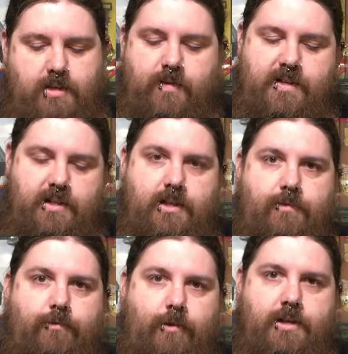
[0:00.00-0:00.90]
facing the
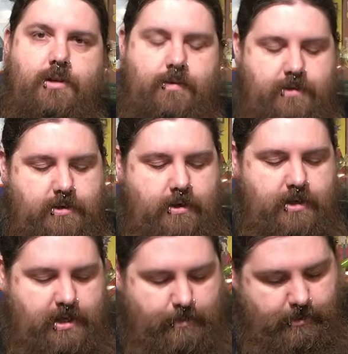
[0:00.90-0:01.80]
front of the
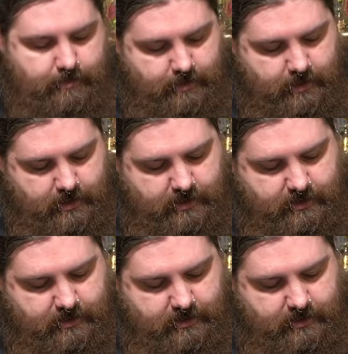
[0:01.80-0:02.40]
turntable. So